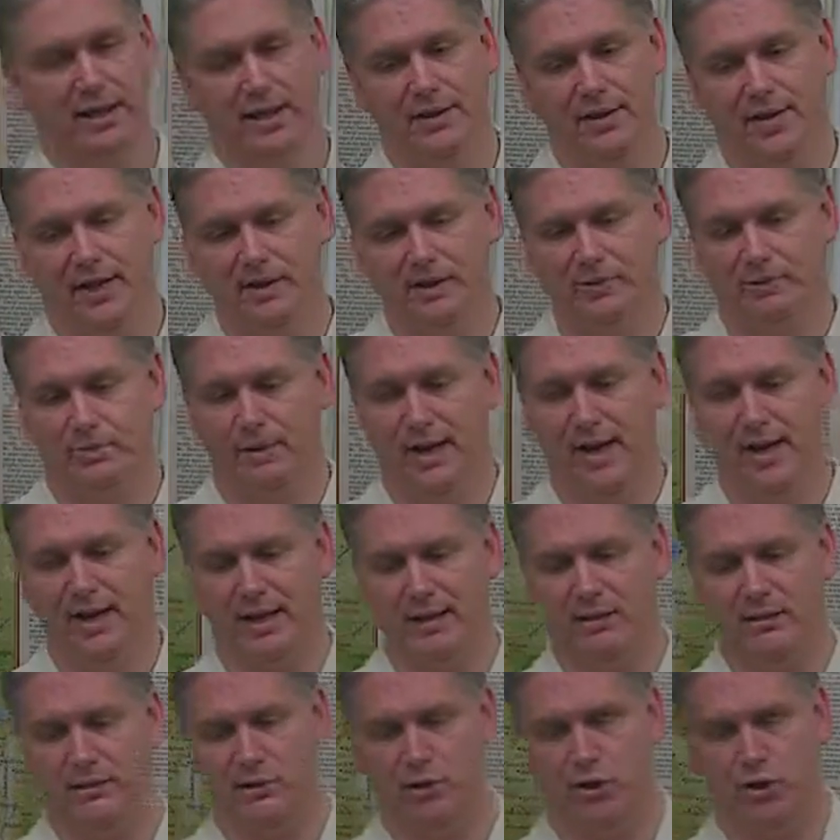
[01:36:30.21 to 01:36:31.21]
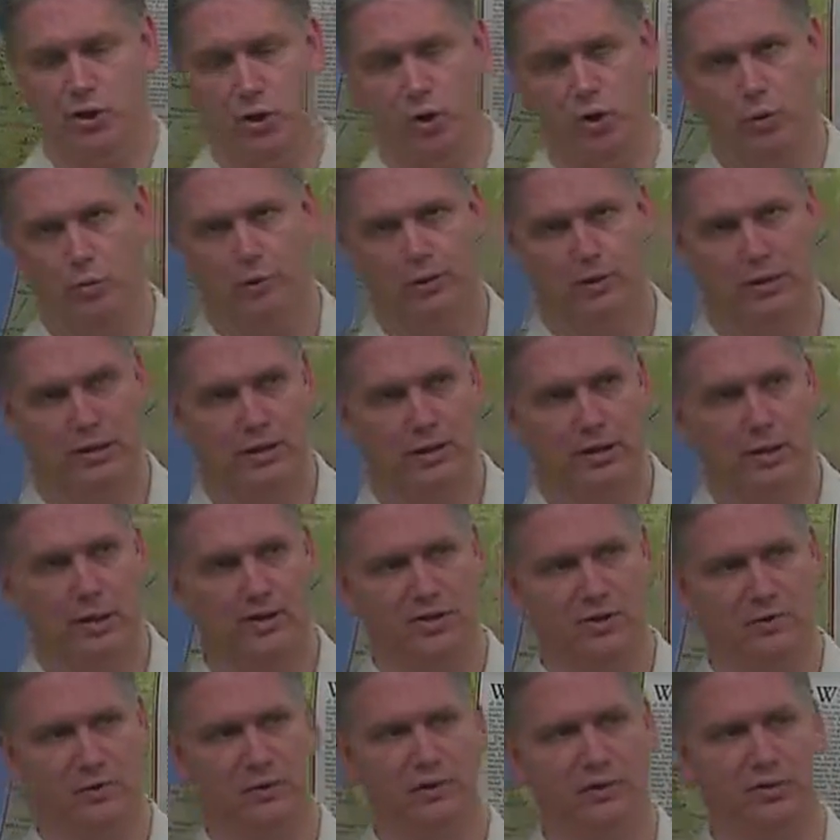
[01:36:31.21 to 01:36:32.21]
And that's back in Job when he calls
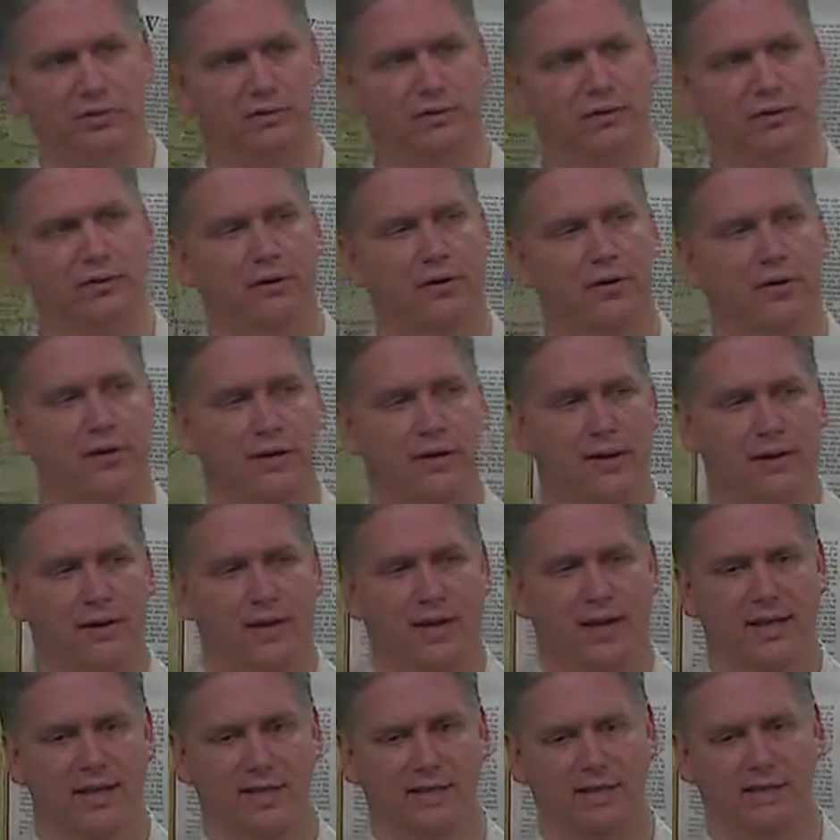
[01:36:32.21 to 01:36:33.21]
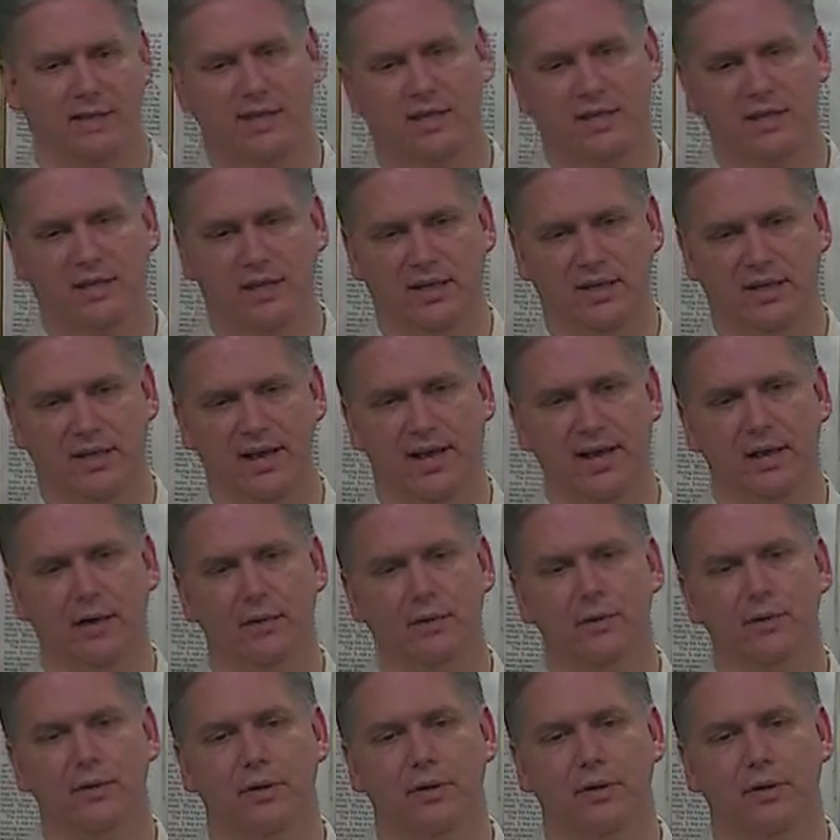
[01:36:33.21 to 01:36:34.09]
him Lucifer as ascending down.